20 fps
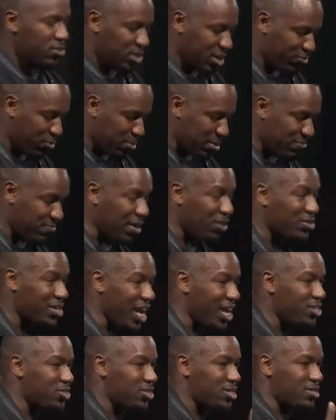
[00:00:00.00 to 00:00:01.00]
See, from the
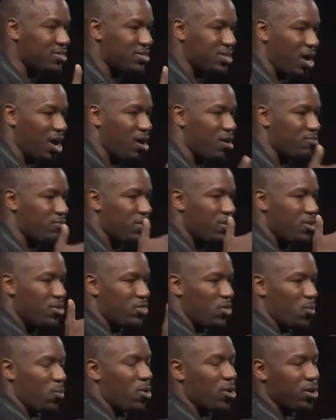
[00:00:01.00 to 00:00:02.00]
foundations
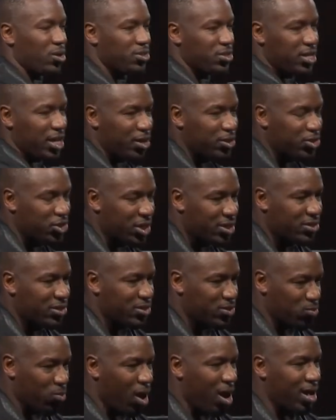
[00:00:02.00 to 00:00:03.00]
of the world, there
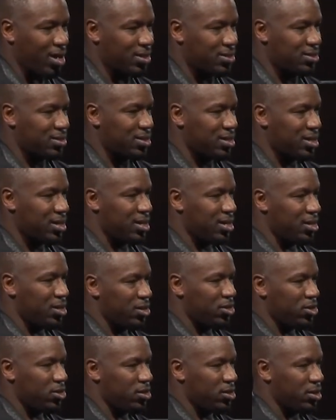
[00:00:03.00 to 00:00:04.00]
Jesus was.
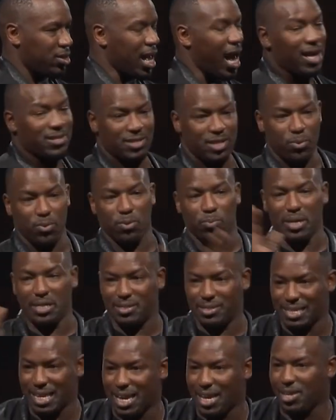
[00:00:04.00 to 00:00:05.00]
Yes, we
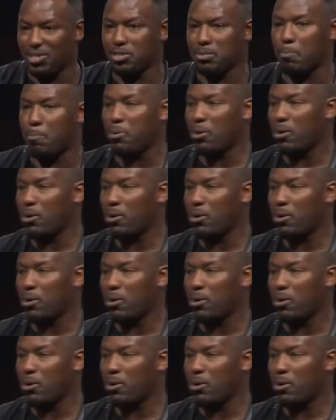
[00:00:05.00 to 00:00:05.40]
see his